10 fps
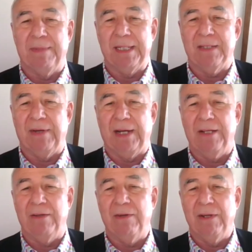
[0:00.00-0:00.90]
best
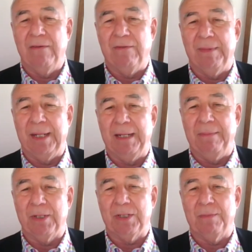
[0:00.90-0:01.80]
value for money
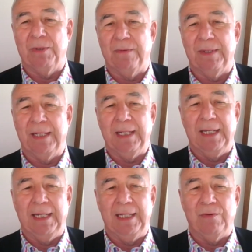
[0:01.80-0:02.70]
possible.
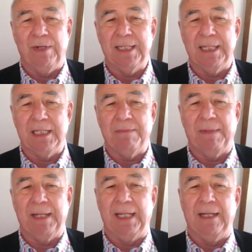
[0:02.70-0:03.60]
It is residents'
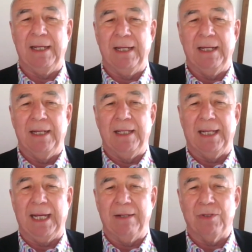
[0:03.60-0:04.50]
money the
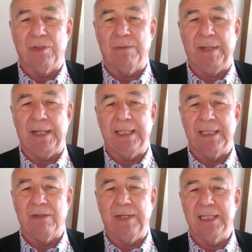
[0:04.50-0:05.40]
council
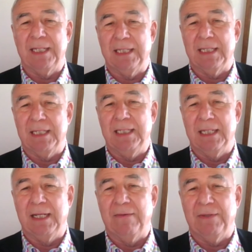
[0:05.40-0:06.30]
spends. The residents
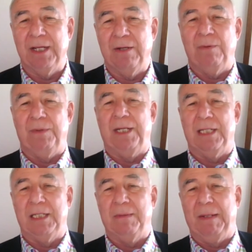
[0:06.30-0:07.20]
deserve to know that
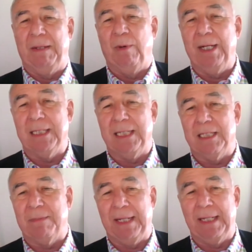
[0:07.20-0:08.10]
it is being wisely
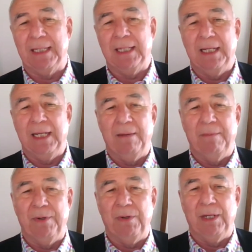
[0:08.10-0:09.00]
spent
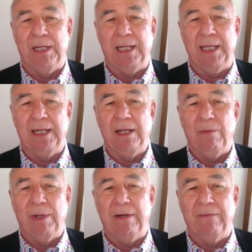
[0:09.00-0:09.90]
and prudently
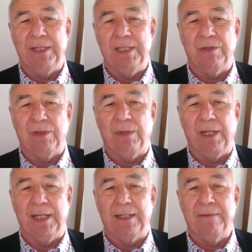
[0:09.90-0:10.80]
wherever it is
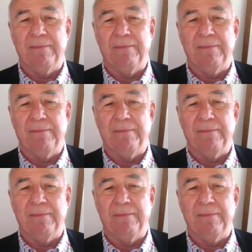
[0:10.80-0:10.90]
required.